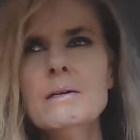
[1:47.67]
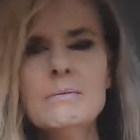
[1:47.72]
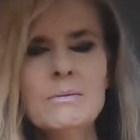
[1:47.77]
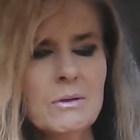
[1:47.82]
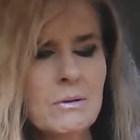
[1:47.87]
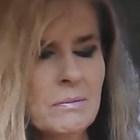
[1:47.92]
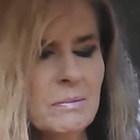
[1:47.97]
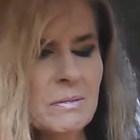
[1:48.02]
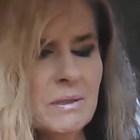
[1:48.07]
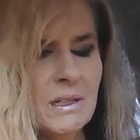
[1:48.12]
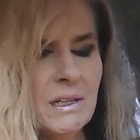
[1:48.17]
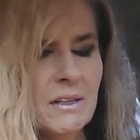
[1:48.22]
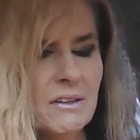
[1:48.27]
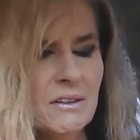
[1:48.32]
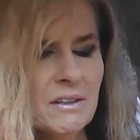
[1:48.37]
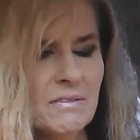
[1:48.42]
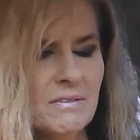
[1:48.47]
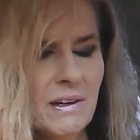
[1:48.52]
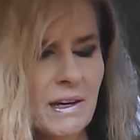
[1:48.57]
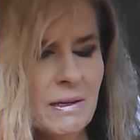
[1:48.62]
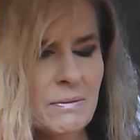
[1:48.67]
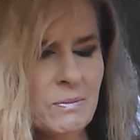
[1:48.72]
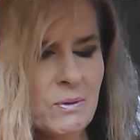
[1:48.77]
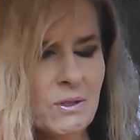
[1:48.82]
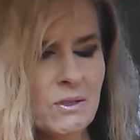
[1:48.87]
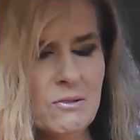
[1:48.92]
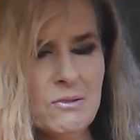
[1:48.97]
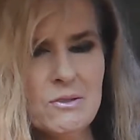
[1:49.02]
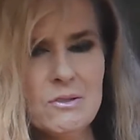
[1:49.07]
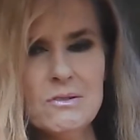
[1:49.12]
Pulmonary
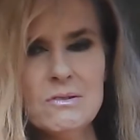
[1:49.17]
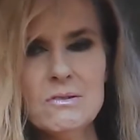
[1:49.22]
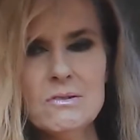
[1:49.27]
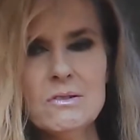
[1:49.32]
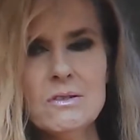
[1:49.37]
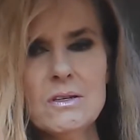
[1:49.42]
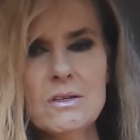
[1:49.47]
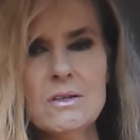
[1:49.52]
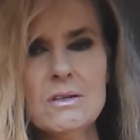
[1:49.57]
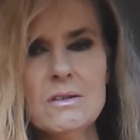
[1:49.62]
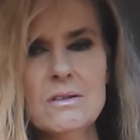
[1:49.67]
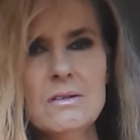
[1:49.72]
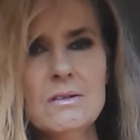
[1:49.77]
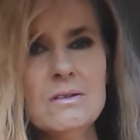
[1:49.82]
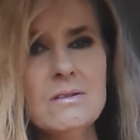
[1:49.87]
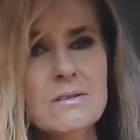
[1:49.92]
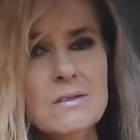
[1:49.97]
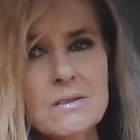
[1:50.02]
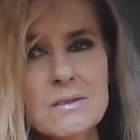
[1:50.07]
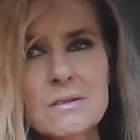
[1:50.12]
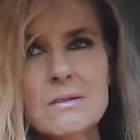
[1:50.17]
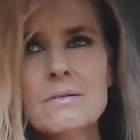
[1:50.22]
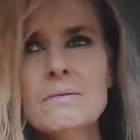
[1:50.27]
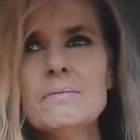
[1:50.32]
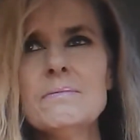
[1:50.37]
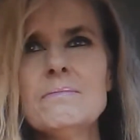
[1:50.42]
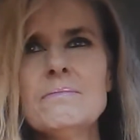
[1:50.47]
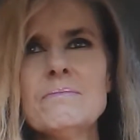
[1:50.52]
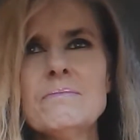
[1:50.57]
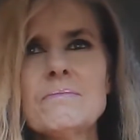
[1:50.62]
fibrosis is,
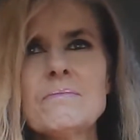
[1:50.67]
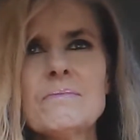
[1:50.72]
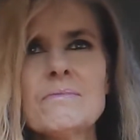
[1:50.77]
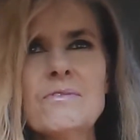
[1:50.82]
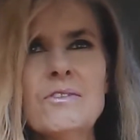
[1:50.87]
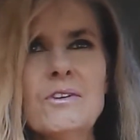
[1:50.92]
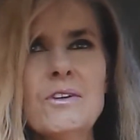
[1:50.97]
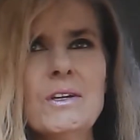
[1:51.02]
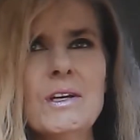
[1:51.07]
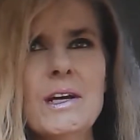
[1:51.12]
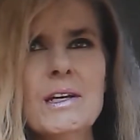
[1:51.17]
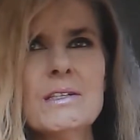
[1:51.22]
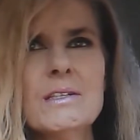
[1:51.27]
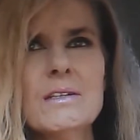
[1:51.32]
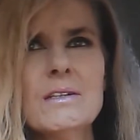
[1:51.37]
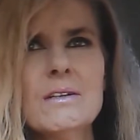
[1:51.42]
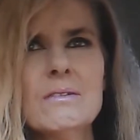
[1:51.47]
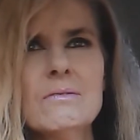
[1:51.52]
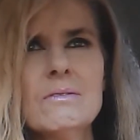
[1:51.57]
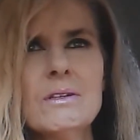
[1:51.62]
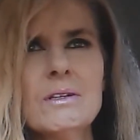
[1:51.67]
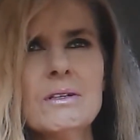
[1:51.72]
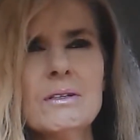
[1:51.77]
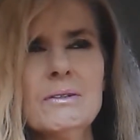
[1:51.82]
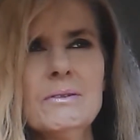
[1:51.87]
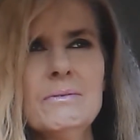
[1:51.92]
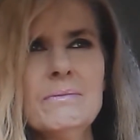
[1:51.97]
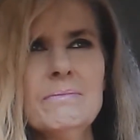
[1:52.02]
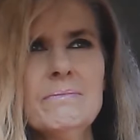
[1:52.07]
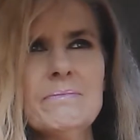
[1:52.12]
for you guys that don't
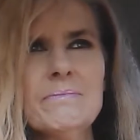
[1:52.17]
know,